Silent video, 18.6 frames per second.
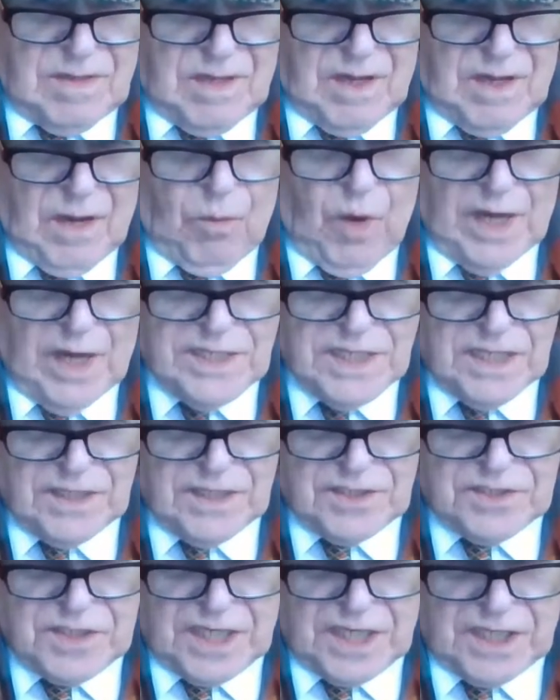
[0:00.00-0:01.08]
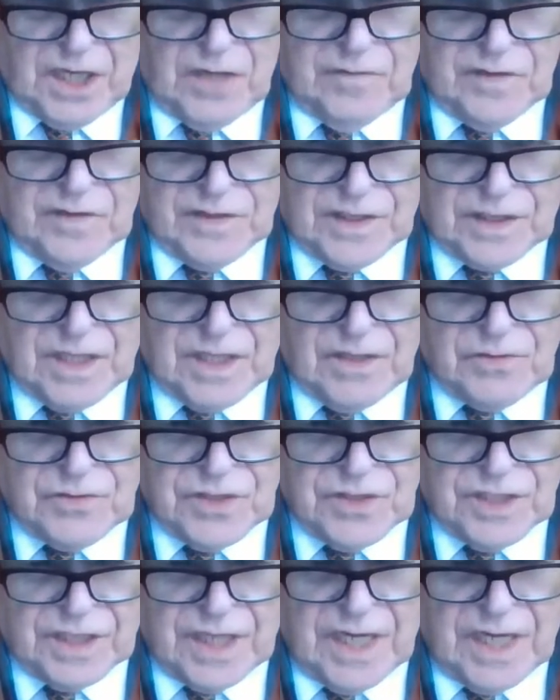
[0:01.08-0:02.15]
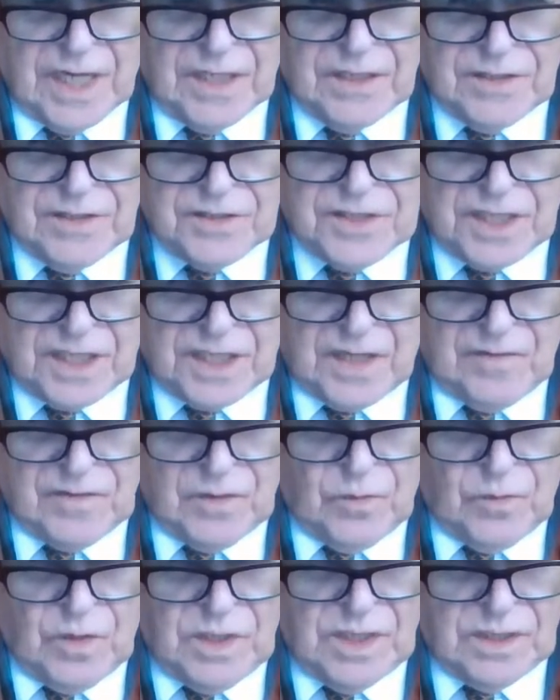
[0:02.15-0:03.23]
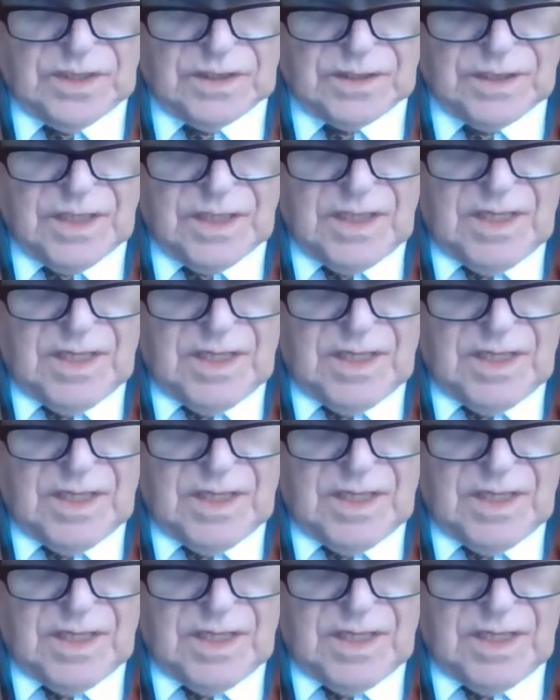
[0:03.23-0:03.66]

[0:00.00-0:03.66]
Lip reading: are waiting to take over the country again, to take over the world,